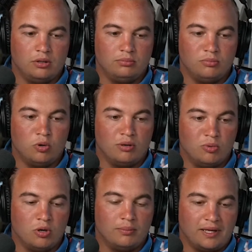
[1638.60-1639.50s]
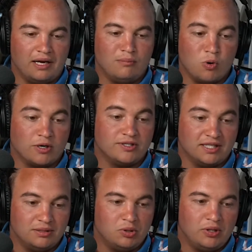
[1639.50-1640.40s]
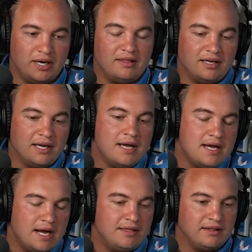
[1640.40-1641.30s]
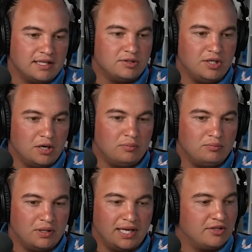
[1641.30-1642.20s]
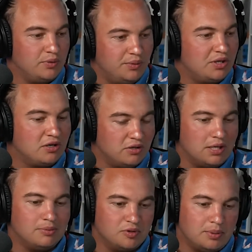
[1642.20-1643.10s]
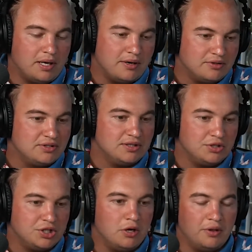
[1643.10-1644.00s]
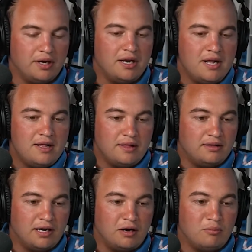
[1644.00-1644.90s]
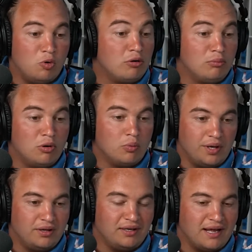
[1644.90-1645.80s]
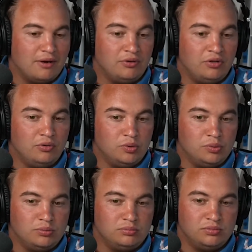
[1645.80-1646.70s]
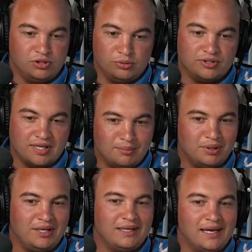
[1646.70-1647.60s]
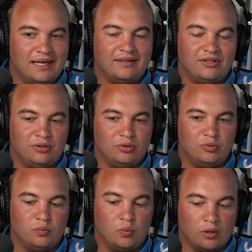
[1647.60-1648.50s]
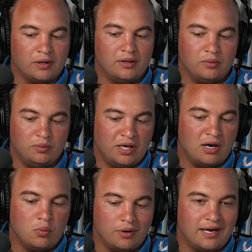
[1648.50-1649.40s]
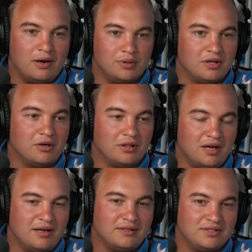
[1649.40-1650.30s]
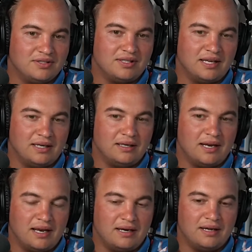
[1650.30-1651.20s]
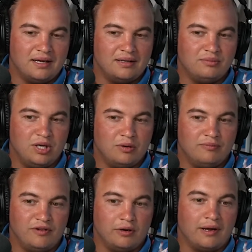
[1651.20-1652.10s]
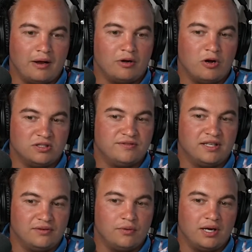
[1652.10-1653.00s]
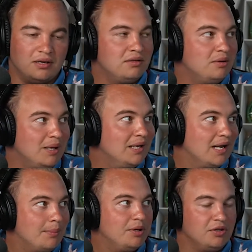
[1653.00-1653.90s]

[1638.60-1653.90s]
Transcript: more and more getting more accessible. And I think that's, like, as we talked to a couple suppliers at the show, that they are more and more willing now to do assembly and to work out with their clients, and figuring out a cost-effective way to make it happen in